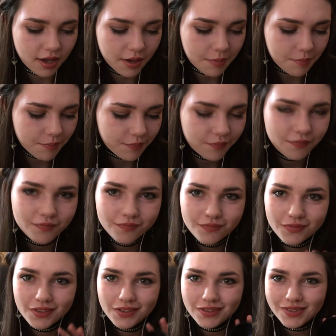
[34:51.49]
time.
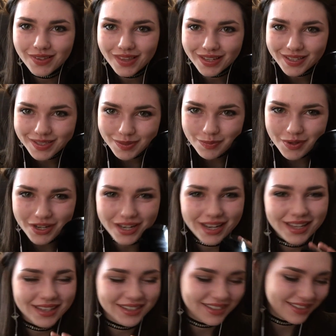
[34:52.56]
So that is pretty
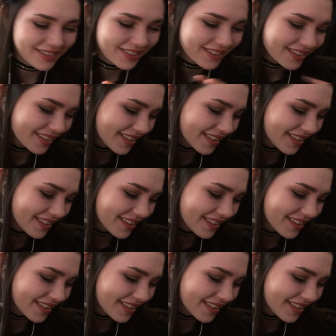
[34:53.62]
neat.